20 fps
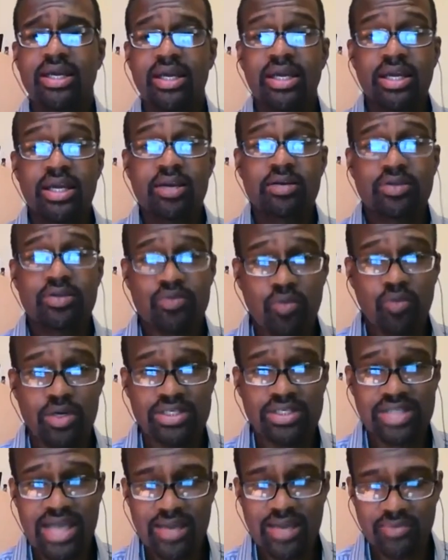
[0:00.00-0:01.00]
Here's
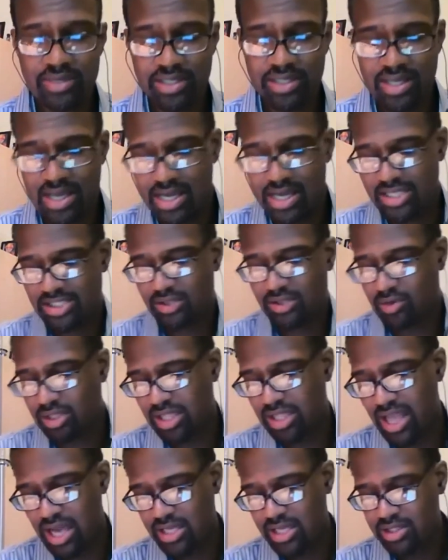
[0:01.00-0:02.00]
what's happening, guys. So a
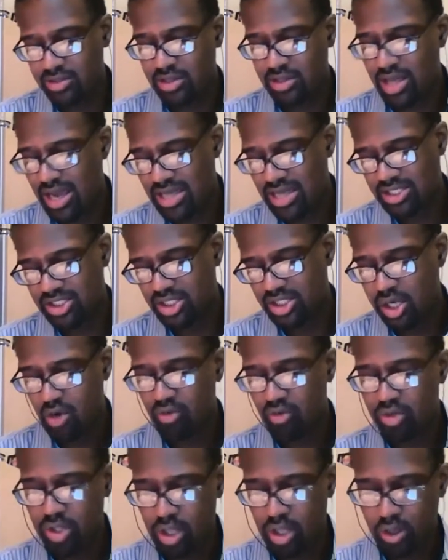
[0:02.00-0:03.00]
lot of you guys don't
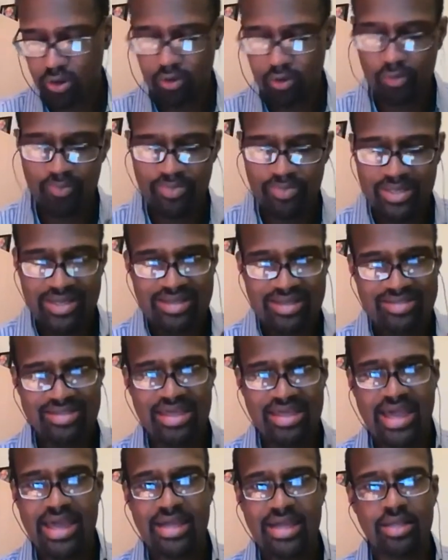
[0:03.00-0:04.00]
know
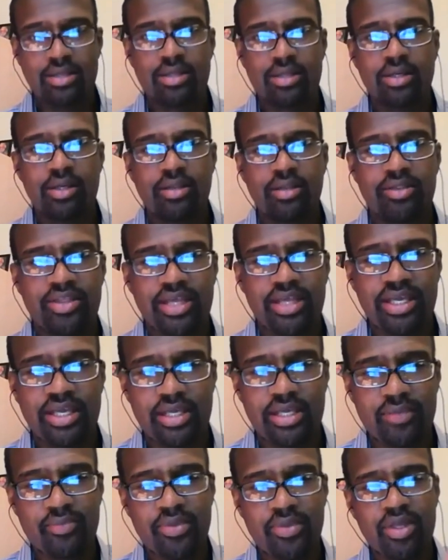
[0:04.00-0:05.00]
that
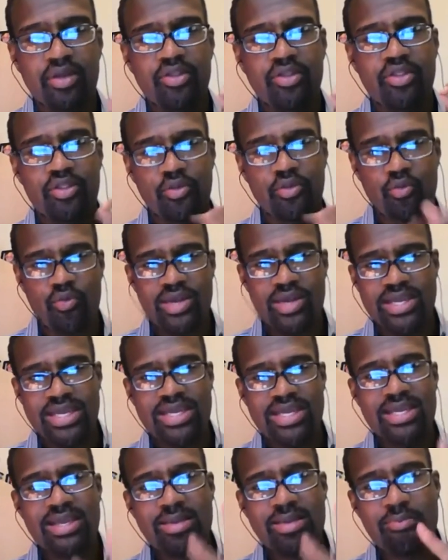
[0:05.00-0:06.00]
the
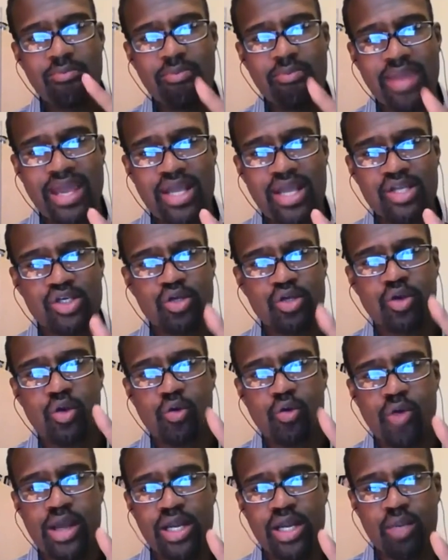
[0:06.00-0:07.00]
3 major
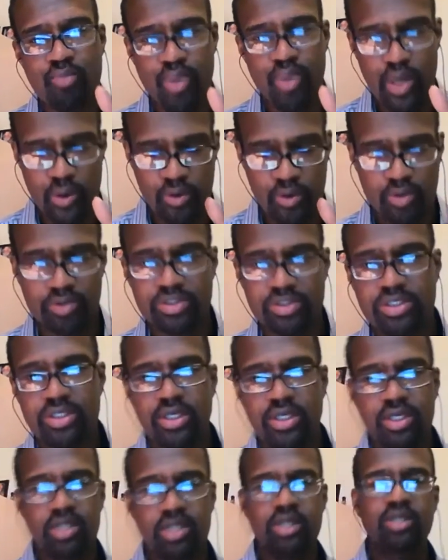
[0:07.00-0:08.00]
credit bureaus,
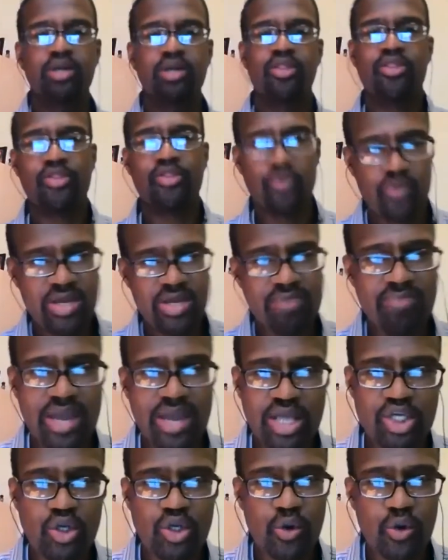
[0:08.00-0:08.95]
Equifax,